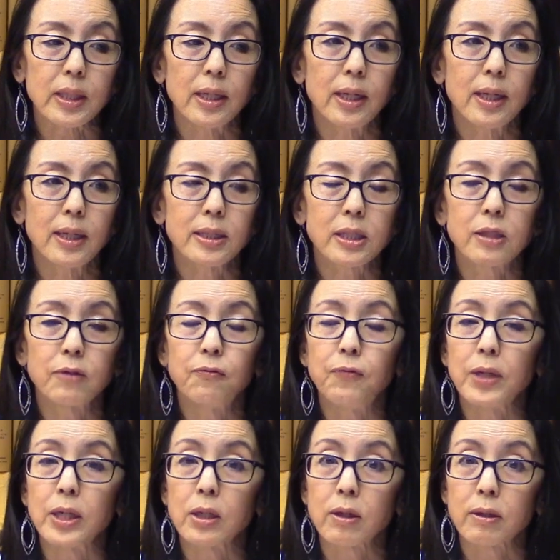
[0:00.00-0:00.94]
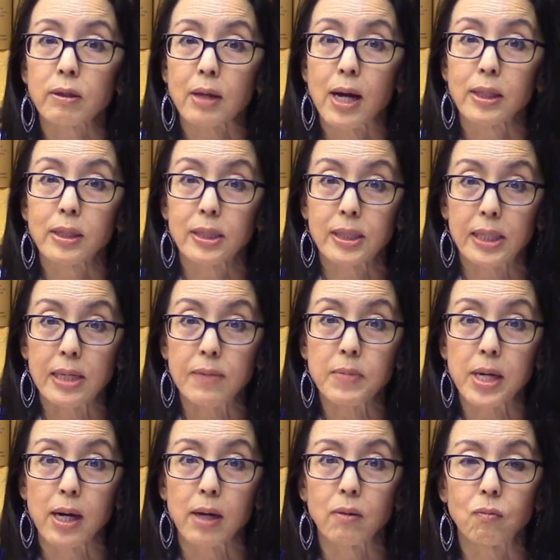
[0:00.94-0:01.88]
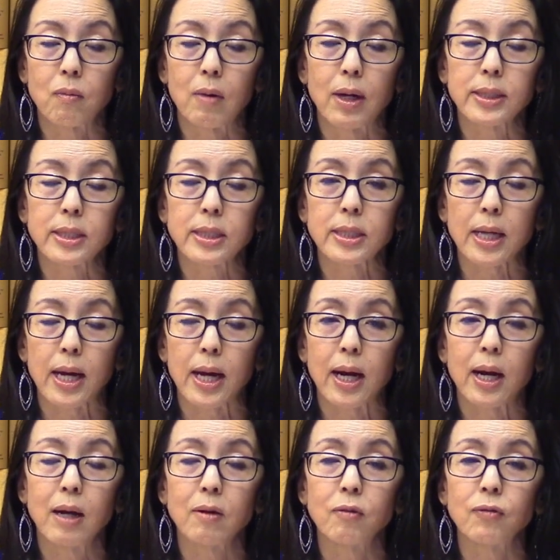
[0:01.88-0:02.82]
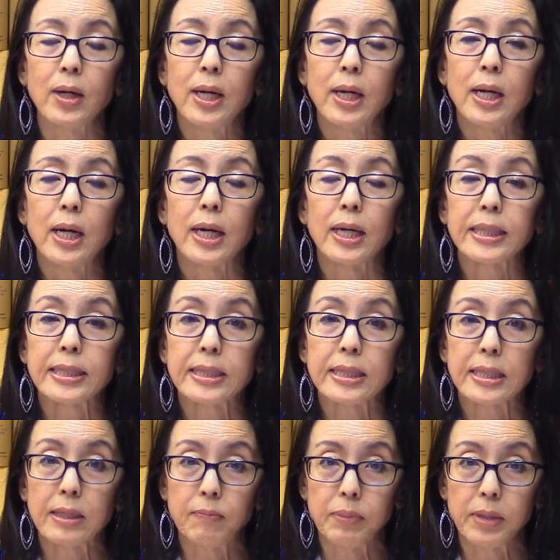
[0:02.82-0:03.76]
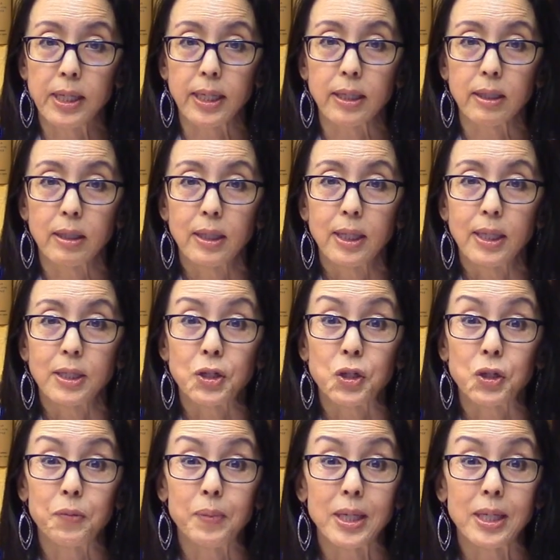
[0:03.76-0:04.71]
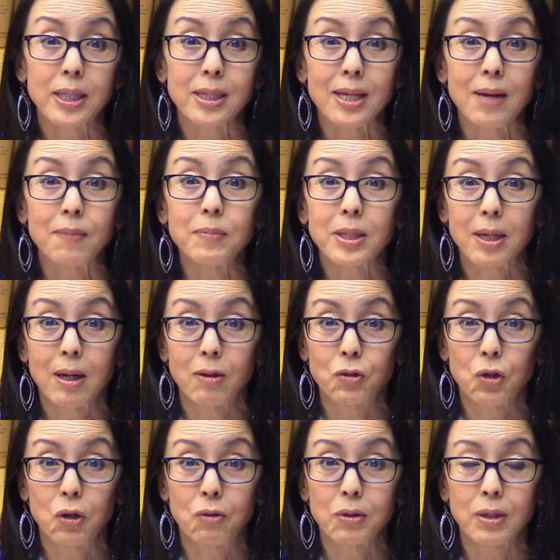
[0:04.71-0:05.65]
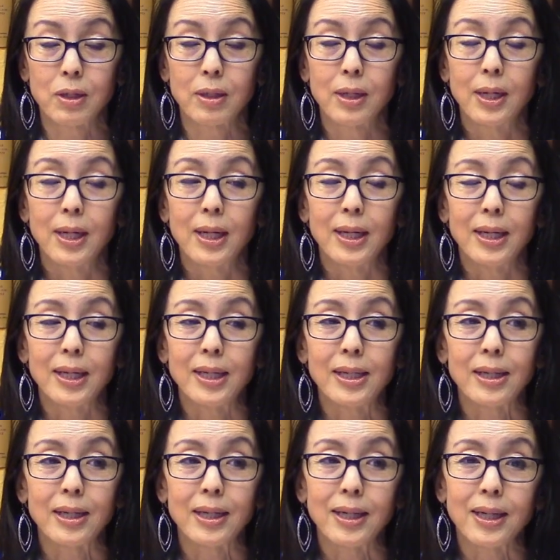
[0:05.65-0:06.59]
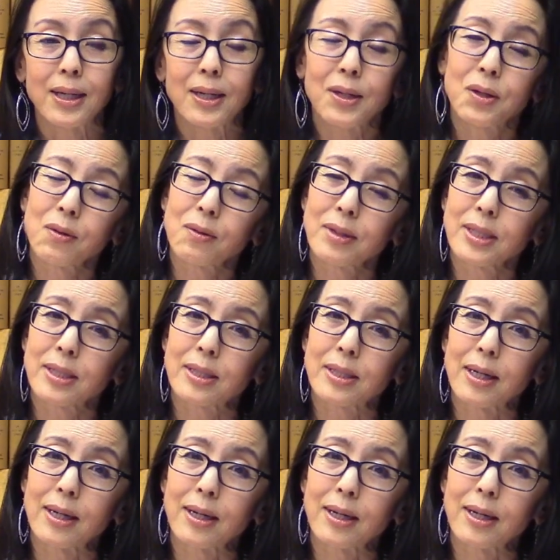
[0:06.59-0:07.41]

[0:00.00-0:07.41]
thalassemia wants to have a sibling to be a stem cell donor. It is